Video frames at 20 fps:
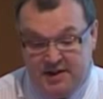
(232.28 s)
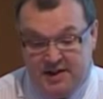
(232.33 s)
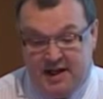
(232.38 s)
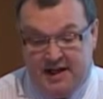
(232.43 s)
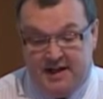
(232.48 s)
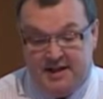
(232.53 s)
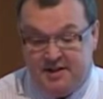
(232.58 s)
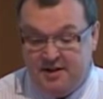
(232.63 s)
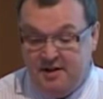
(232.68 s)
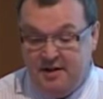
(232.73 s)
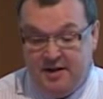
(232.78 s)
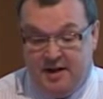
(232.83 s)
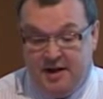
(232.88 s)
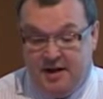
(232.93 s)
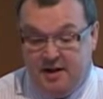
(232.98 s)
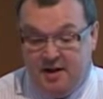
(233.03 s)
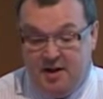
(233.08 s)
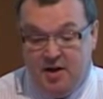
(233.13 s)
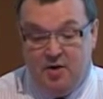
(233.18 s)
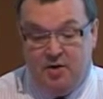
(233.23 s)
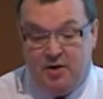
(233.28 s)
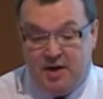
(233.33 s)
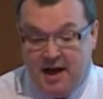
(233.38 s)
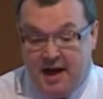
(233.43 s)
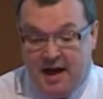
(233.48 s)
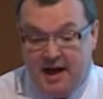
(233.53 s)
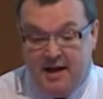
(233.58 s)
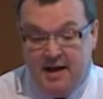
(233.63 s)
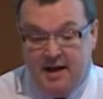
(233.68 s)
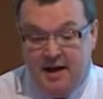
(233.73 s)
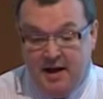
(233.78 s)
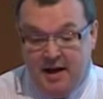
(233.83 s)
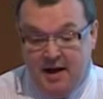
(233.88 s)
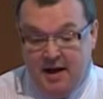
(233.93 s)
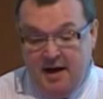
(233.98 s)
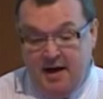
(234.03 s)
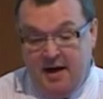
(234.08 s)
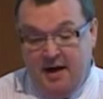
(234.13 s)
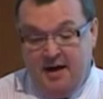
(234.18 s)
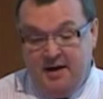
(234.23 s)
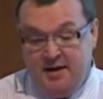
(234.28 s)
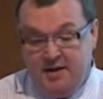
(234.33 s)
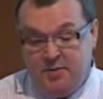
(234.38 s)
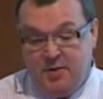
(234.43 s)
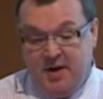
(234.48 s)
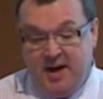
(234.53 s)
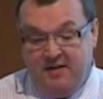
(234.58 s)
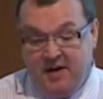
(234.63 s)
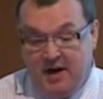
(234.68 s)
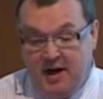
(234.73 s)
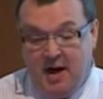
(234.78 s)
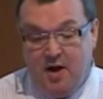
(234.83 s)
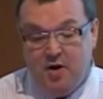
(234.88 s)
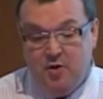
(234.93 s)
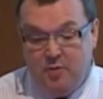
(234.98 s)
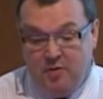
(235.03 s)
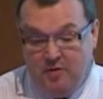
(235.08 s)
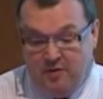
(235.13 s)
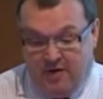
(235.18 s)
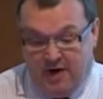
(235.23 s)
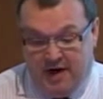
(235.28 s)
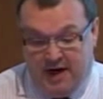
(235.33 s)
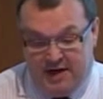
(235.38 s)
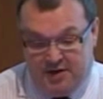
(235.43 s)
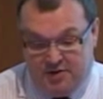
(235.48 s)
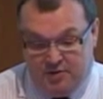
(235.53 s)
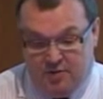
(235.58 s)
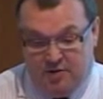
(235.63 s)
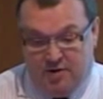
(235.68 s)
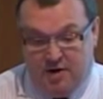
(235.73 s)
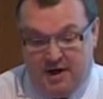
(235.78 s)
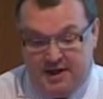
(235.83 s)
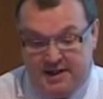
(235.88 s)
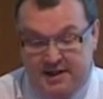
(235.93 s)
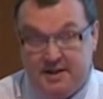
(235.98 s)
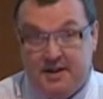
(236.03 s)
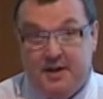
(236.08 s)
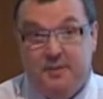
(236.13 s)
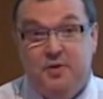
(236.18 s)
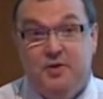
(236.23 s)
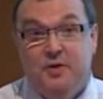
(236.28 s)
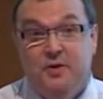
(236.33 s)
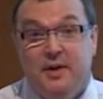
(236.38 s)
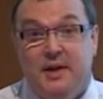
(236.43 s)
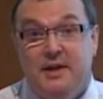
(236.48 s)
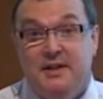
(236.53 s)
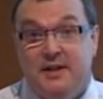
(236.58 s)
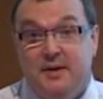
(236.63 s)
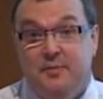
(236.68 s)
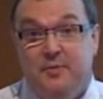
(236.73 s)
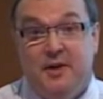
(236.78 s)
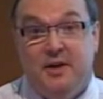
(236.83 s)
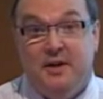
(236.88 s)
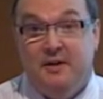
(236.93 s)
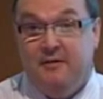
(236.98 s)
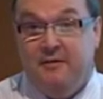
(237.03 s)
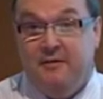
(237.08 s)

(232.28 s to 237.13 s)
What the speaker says: today, certainly in the UK, and as we have a global financial crisis, I'm sure that's something